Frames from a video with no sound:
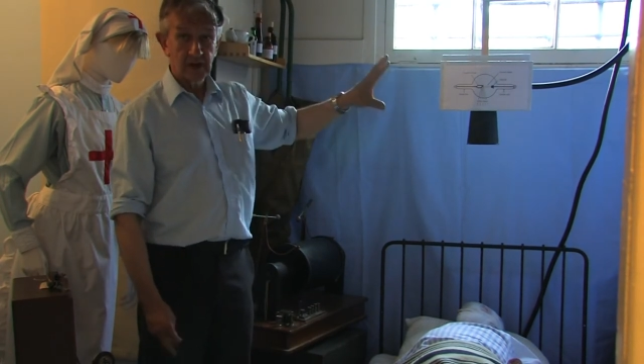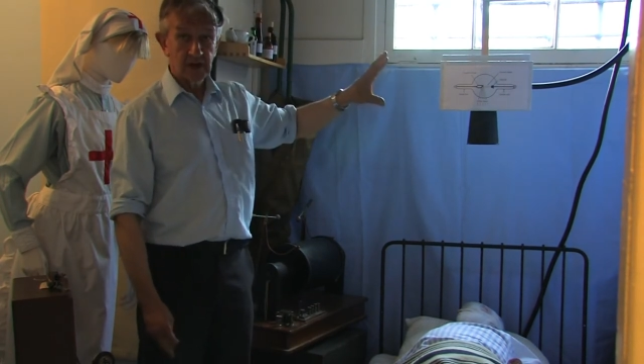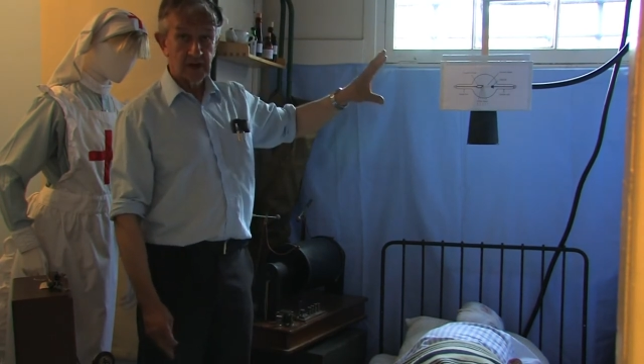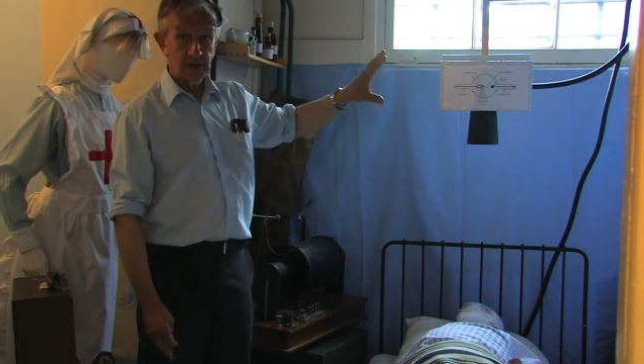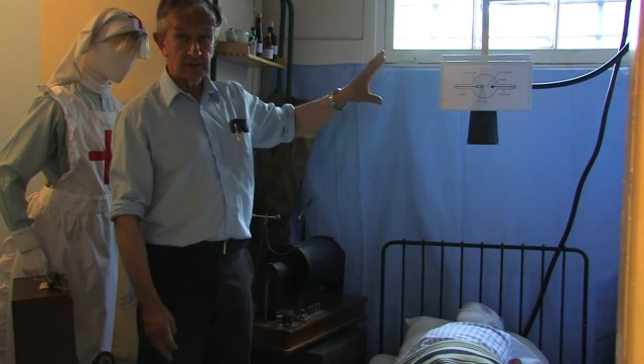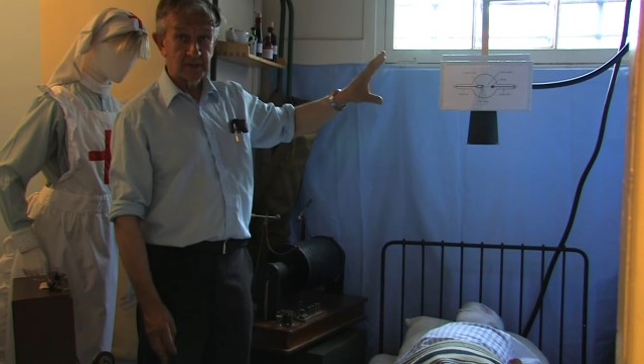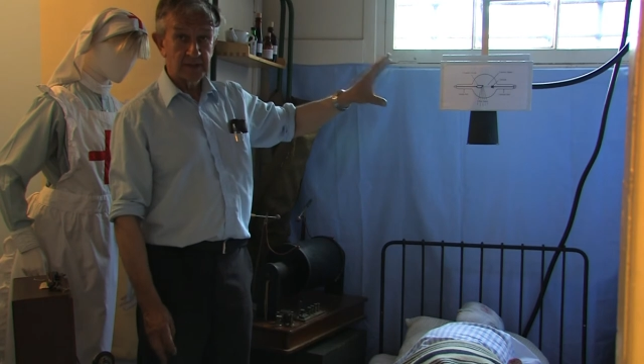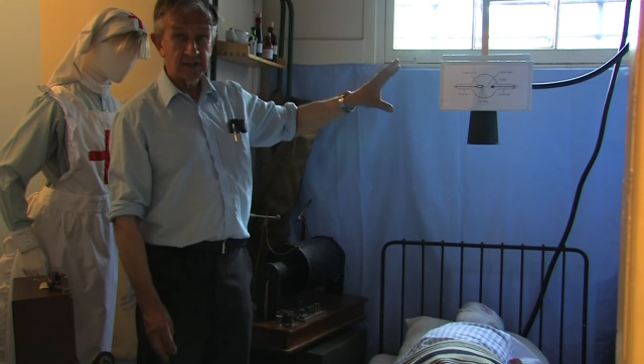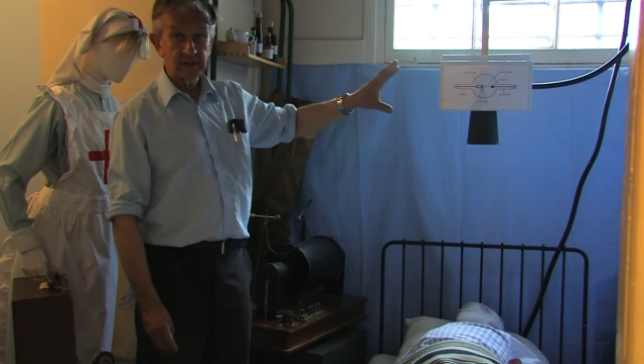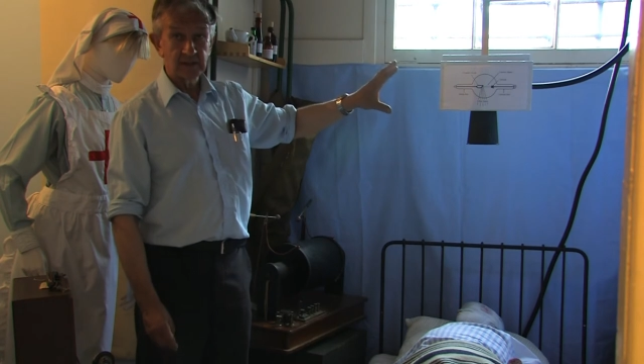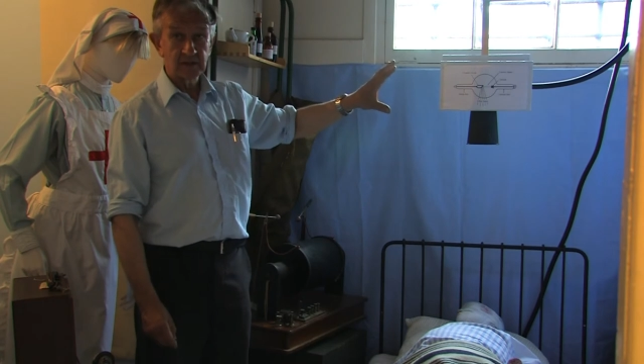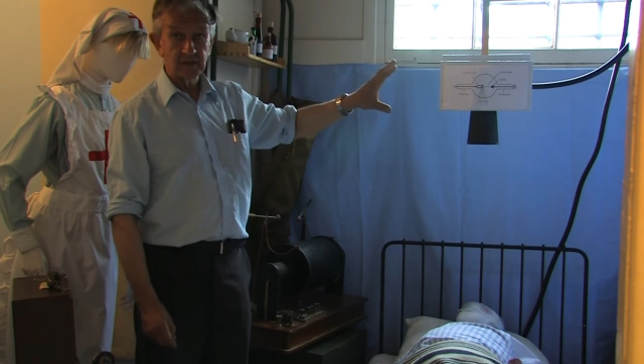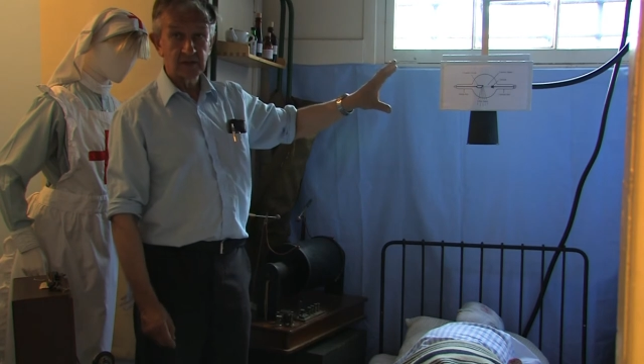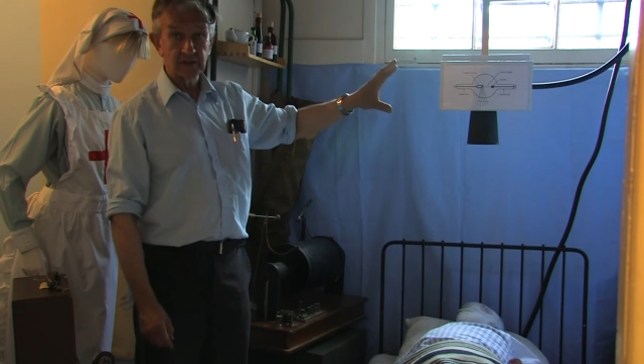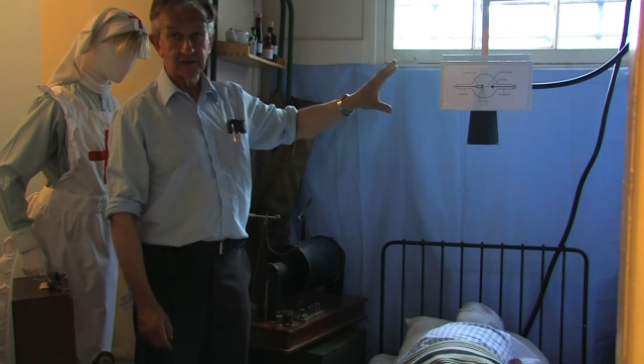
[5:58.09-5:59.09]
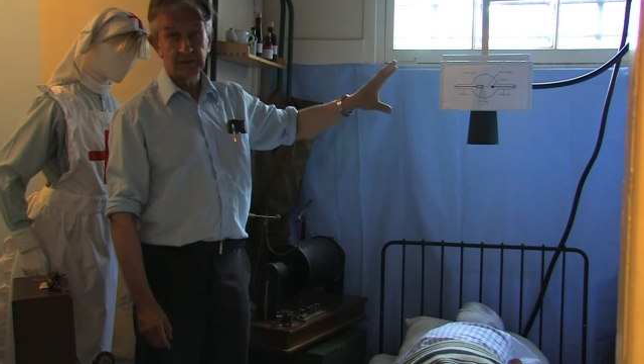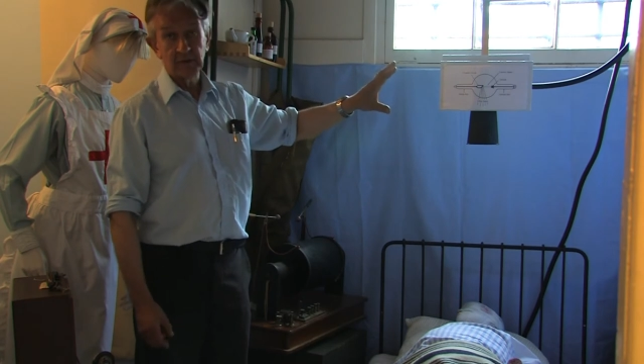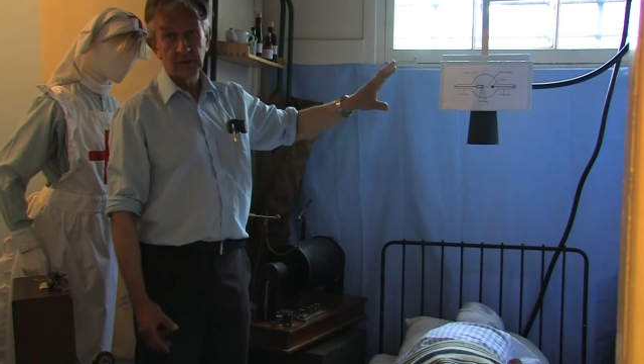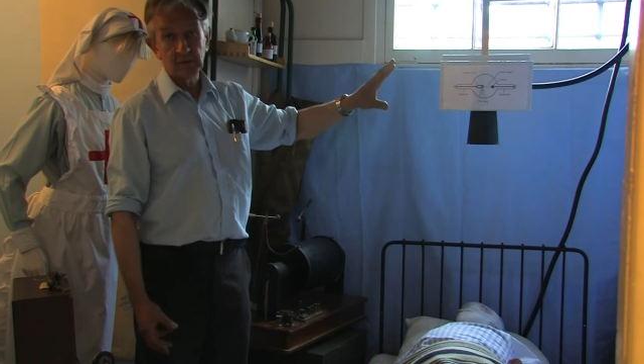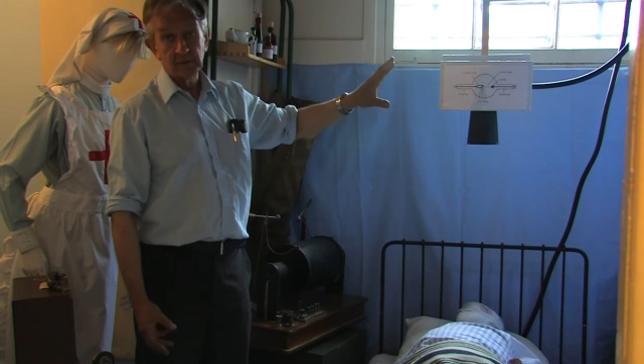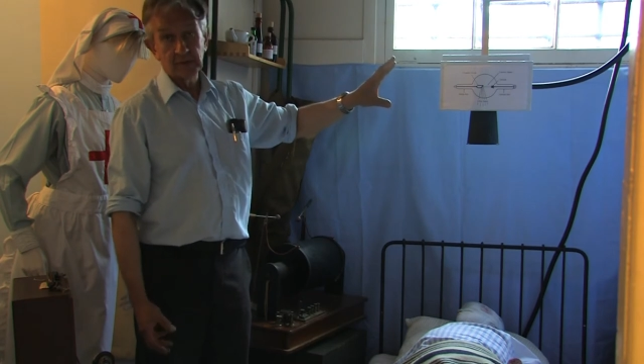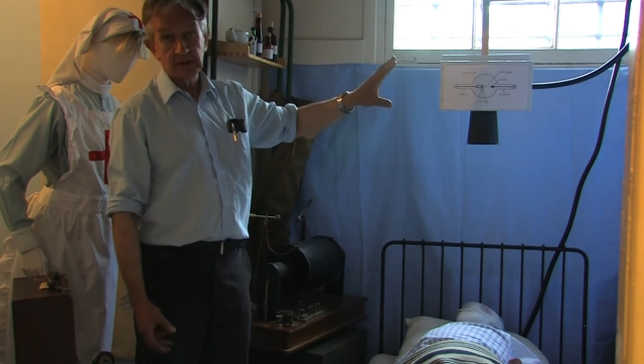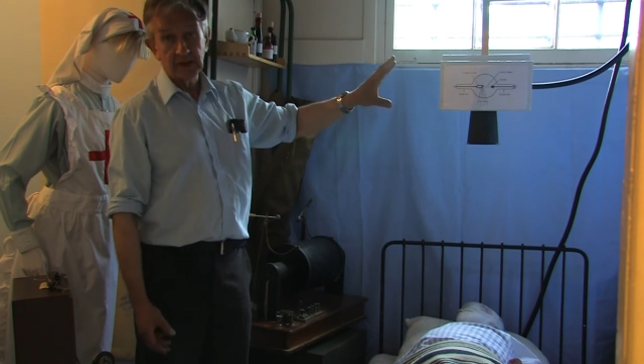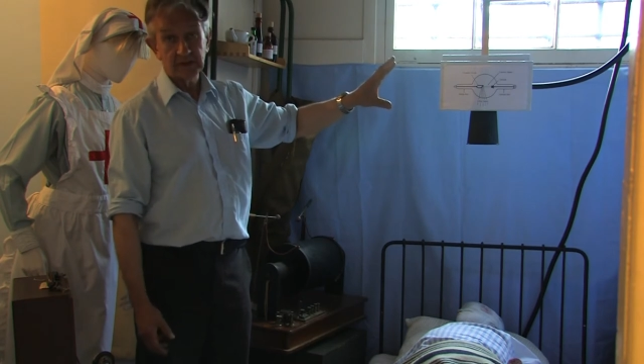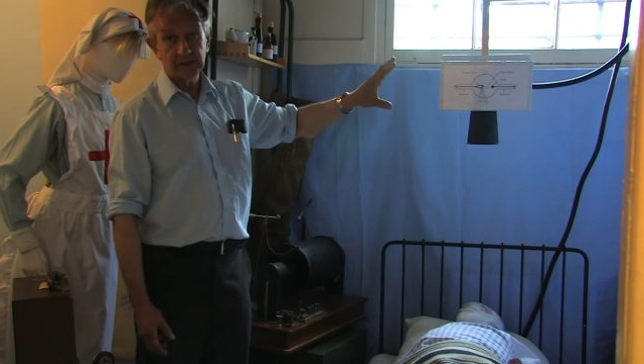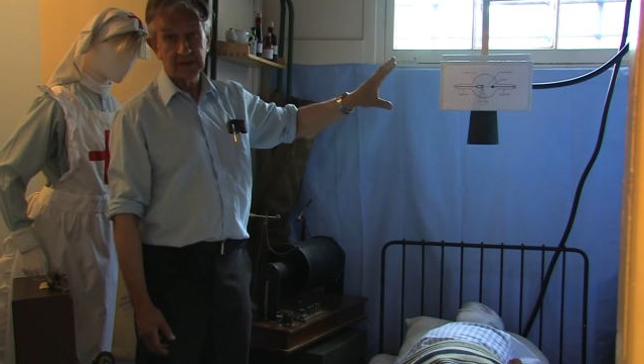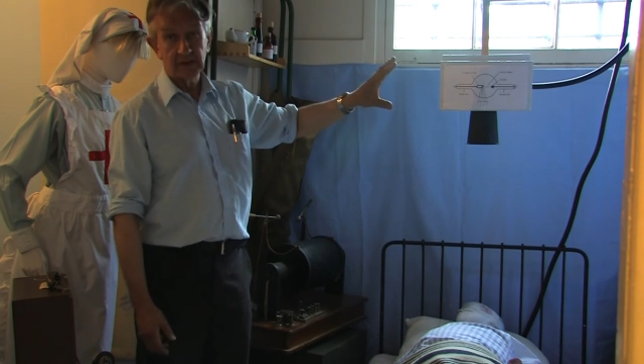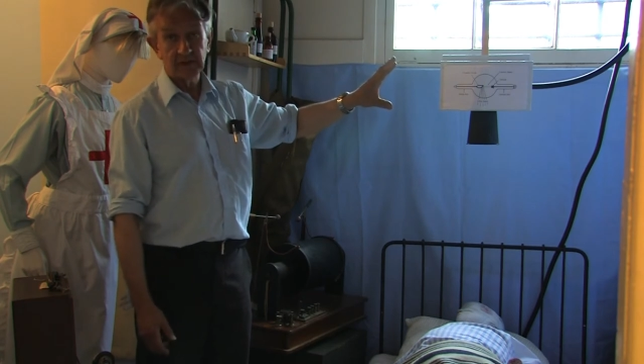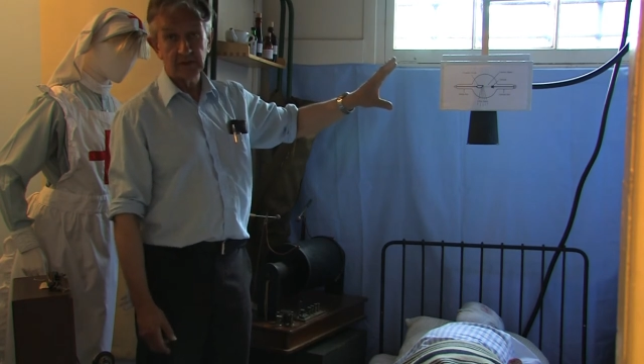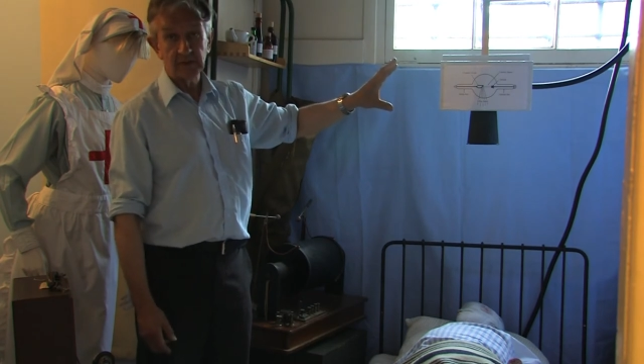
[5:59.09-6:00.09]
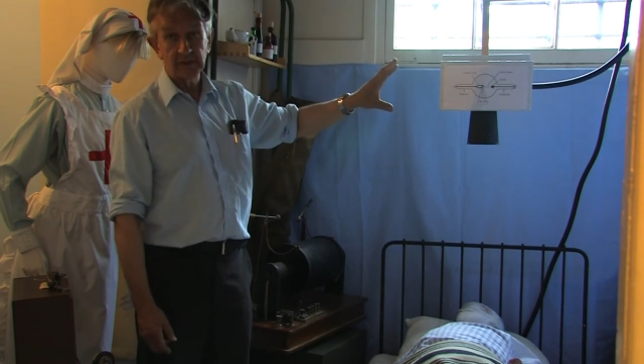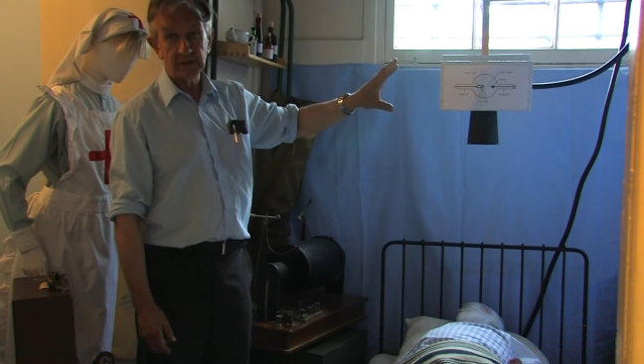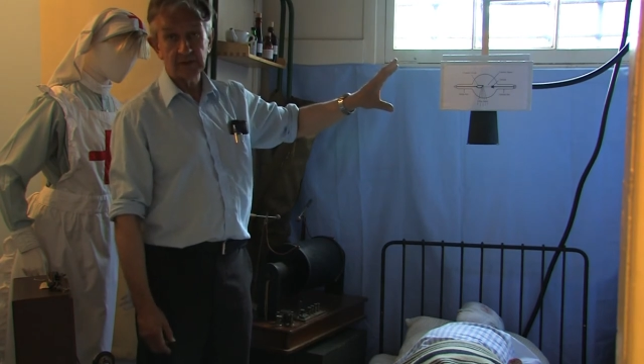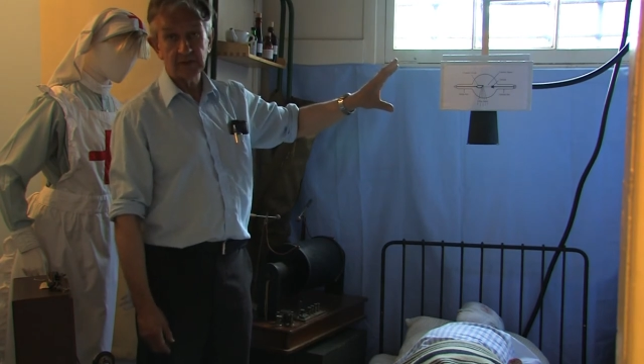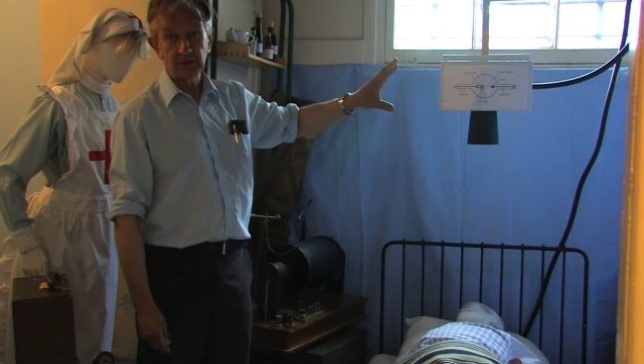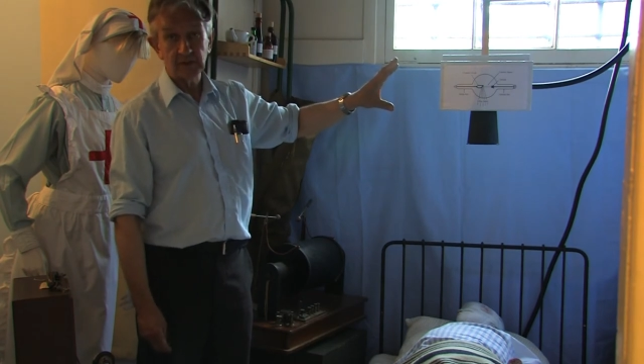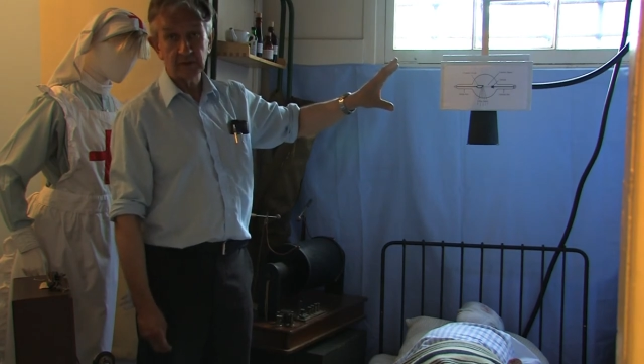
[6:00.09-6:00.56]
a period of perhaps half a minute or a